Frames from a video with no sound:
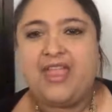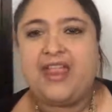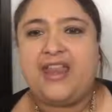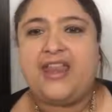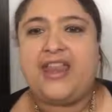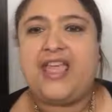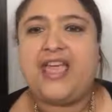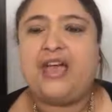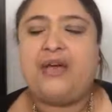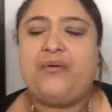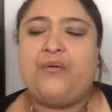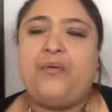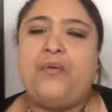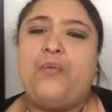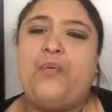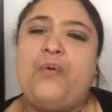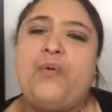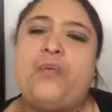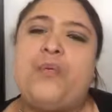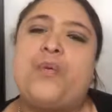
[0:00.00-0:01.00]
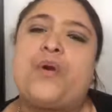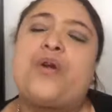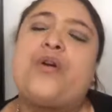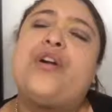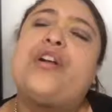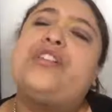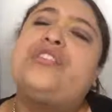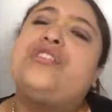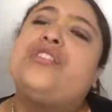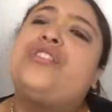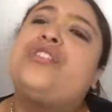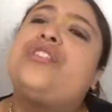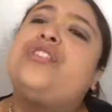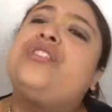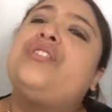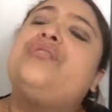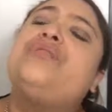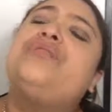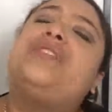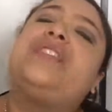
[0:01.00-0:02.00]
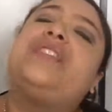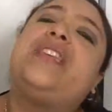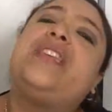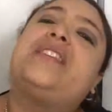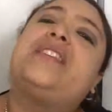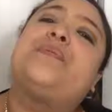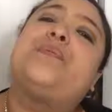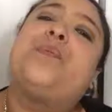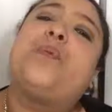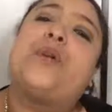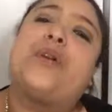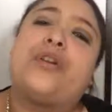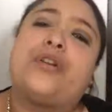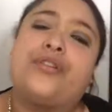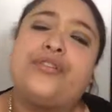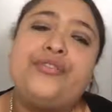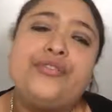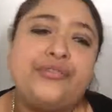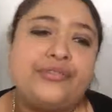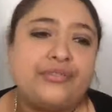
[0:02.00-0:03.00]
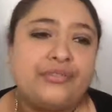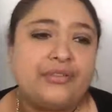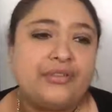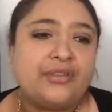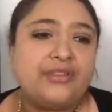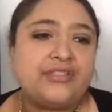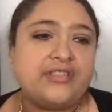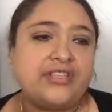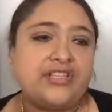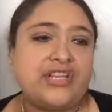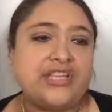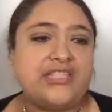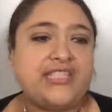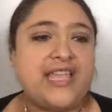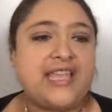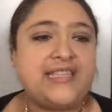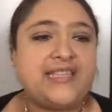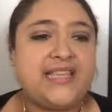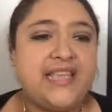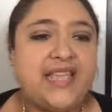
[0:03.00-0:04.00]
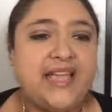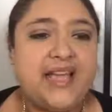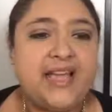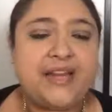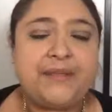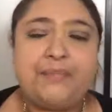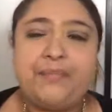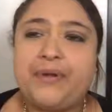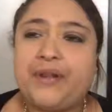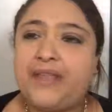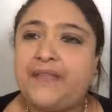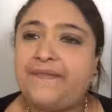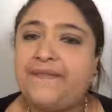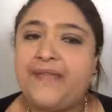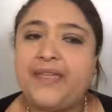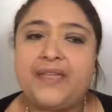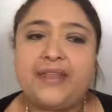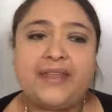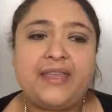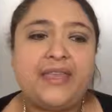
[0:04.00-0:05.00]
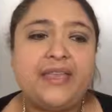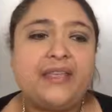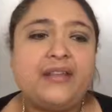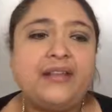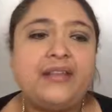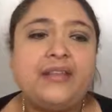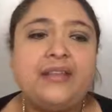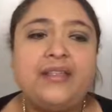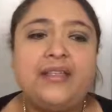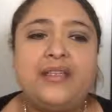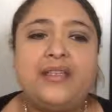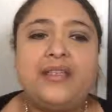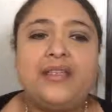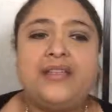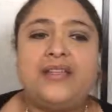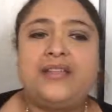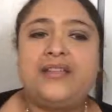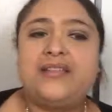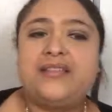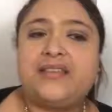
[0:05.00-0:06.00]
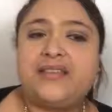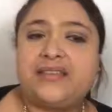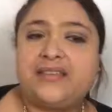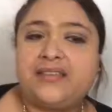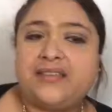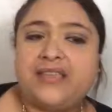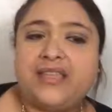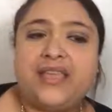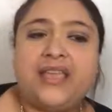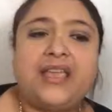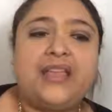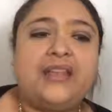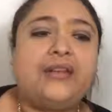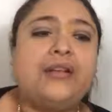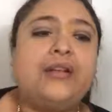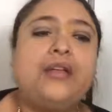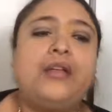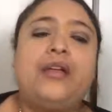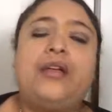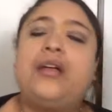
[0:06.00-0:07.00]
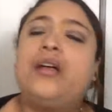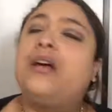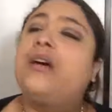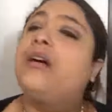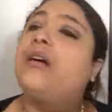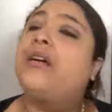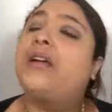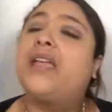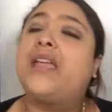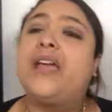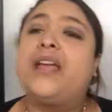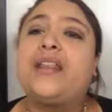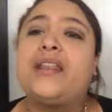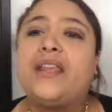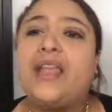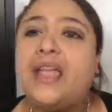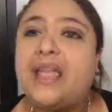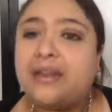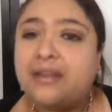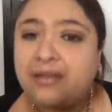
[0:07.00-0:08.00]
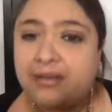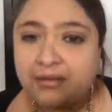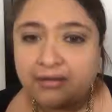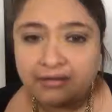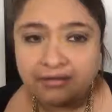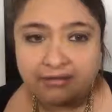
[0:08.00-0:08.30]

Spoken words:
Now, we're going to use these words, such as desear, preferir, insistir, o querer,